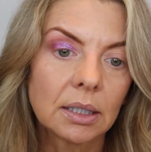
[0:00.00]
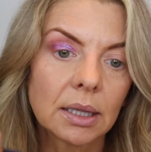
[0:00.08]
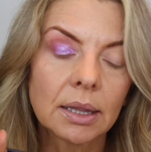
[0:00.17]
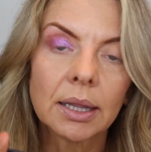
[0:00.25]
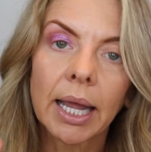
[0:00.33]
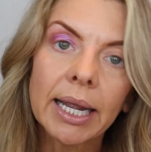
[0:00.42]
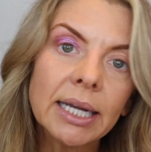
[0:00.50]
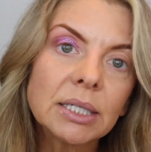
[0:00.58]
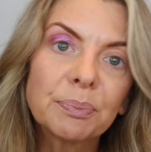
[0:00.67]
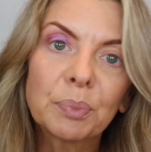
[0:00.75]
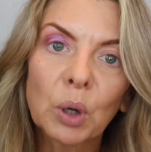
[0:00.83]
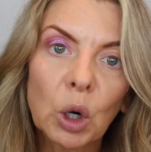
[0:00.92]

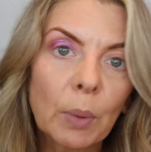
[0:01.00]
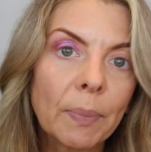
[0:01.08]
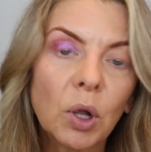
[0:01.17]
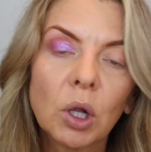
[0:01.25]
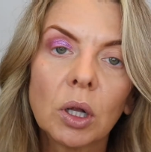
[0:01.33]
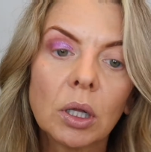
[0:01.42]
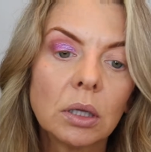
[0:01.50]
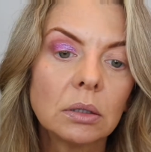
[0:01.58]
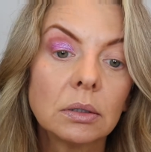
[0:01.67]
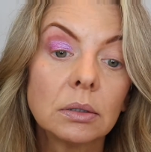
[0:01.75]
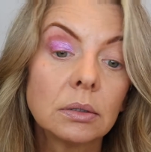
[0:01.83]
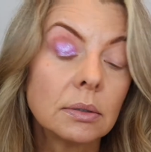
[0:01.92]
light purple
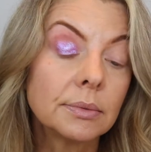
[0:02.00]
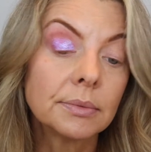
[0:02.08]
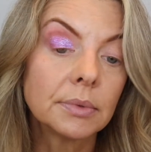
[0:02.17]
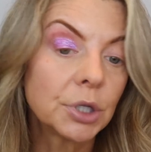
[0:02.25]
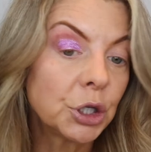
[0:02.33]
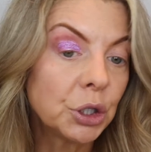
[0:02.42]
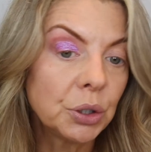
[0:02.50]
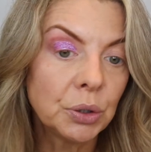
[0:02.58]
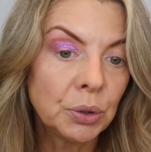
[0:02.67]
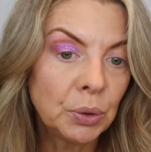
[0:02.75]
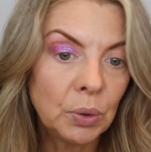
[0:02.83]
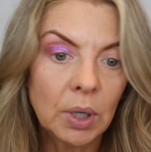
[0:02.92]

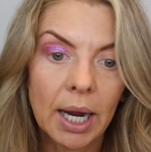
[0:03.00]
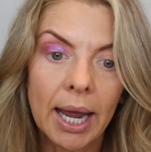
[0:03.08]
hue,